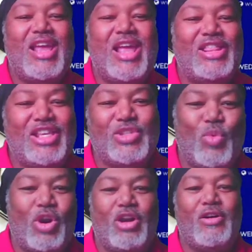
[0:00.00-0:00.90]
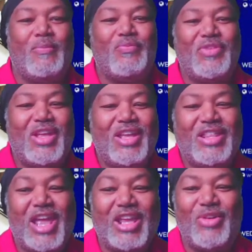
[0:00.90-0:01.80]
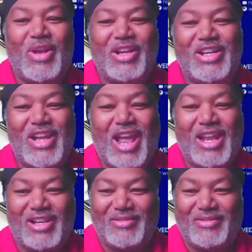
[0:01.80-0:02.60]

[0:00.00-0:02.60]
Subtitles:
in this world. Thank you, and good night.